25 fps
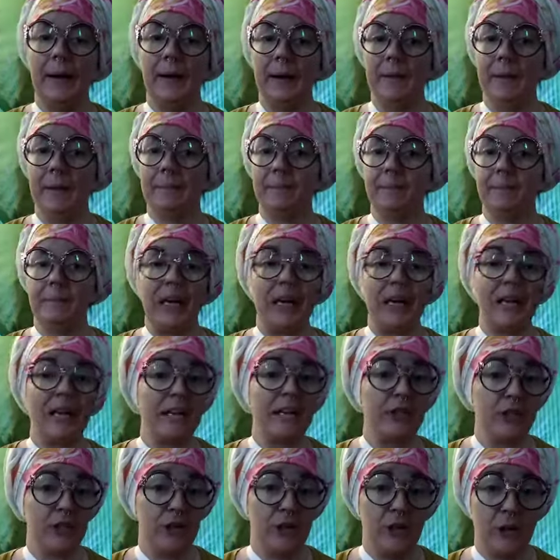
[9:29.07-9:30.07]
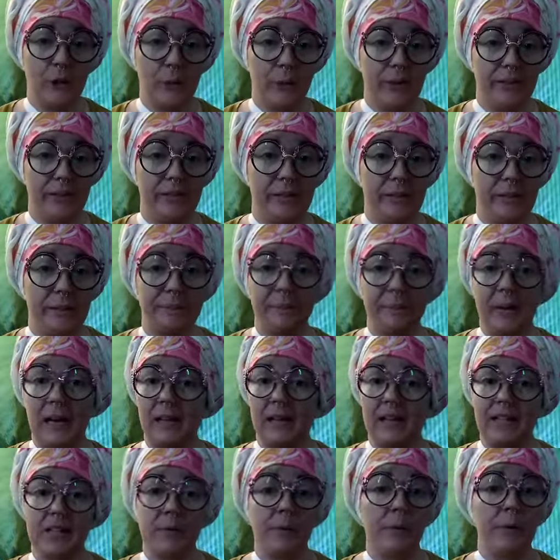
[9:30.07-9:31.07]
Um, I like to cook with them.
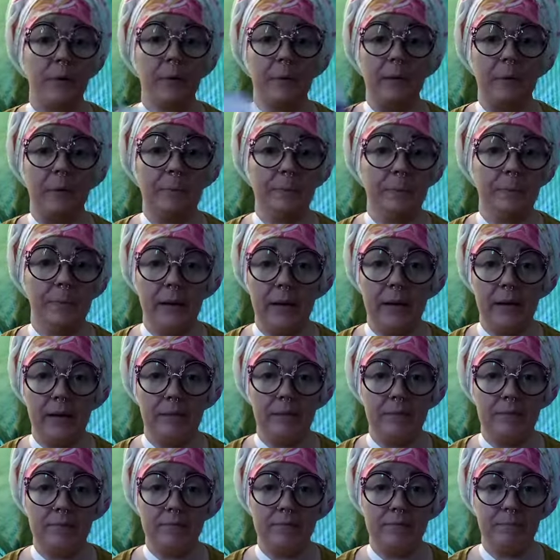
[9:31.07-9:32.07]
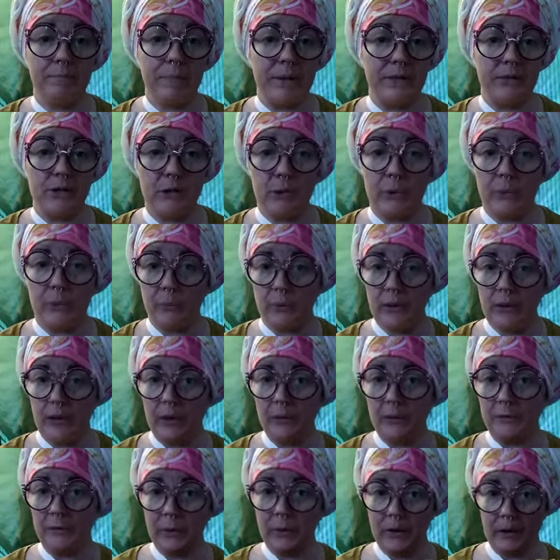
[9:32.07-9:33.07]
Like I like to put them in, in beef stew and what
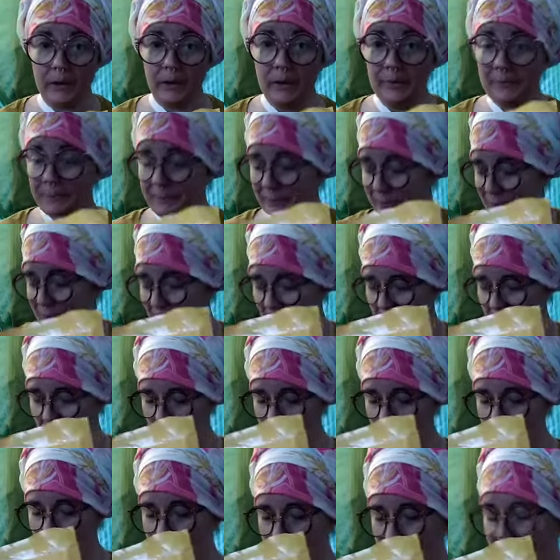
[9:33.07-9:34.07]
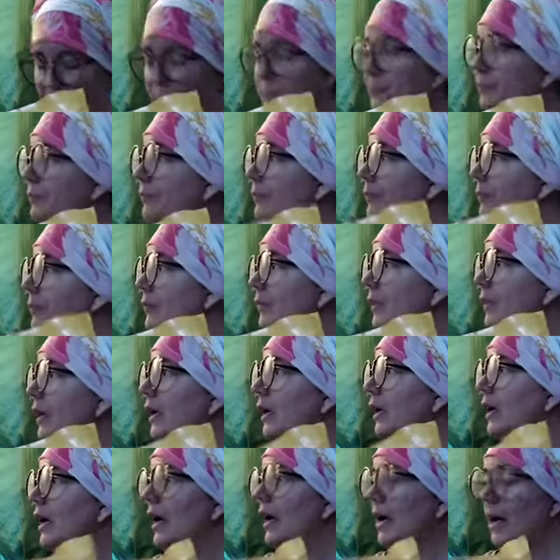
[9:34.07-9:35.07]
whatnot. Like turnips um, and radishes
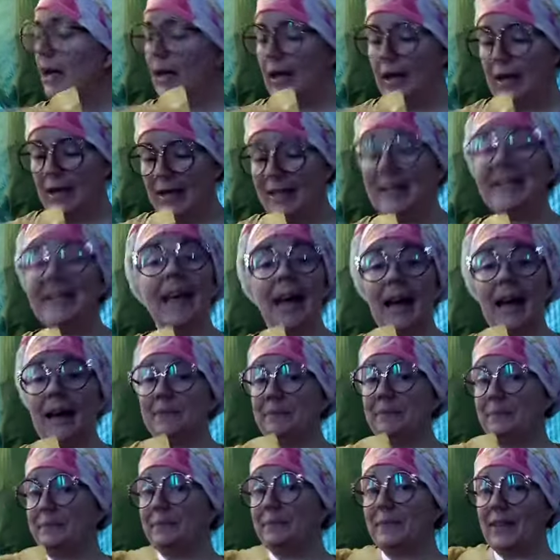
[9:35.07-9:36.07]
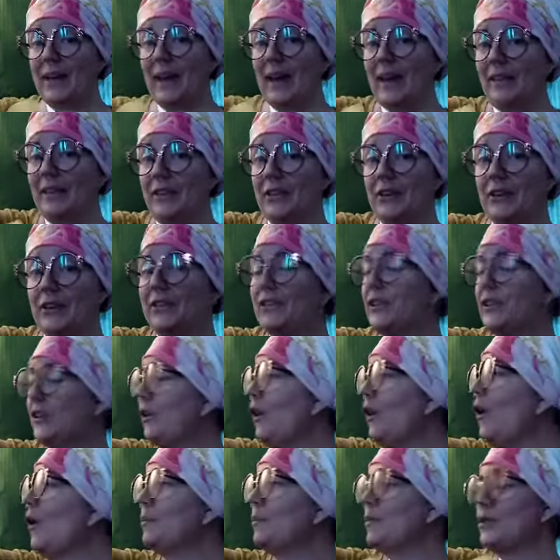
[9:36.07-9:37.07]
had a baby. Yeah, yeah, they're
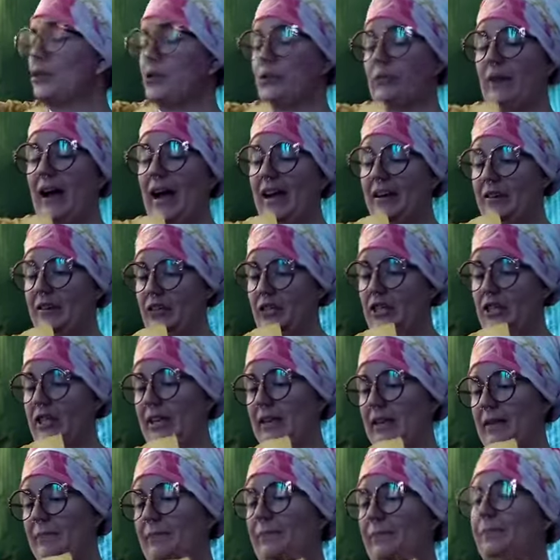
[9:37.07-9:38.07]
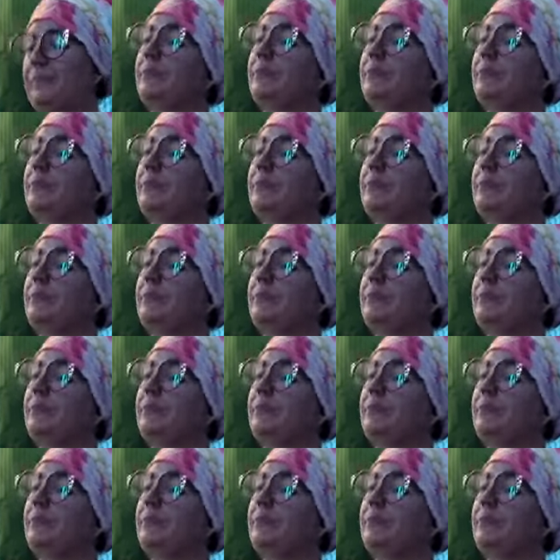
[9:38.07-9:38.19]
they're almost radishy.